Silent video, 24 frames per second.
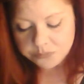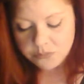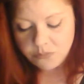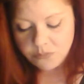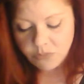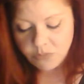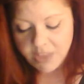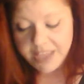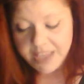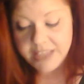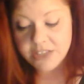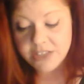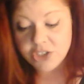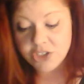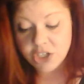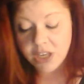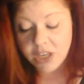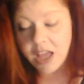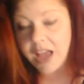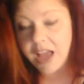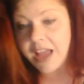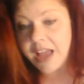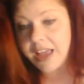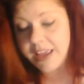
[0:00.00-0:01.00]
In
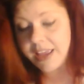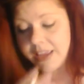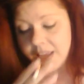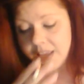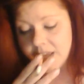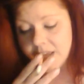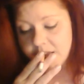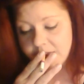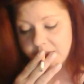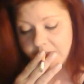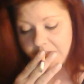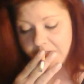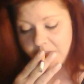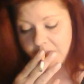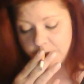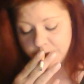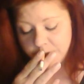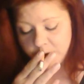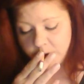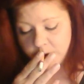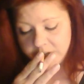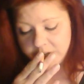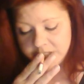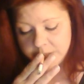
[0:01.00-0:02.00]
July, I'm
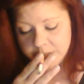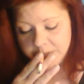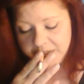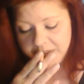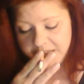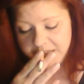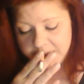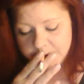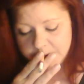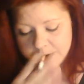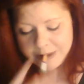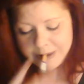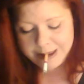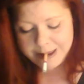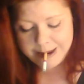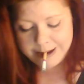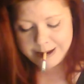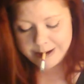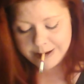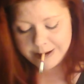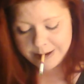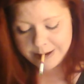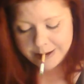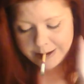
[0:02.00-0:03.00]
going to be at,
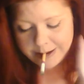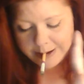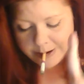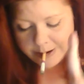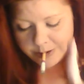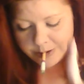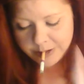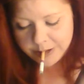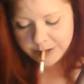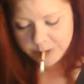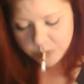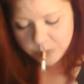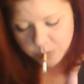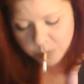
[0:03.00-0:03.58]
hold on.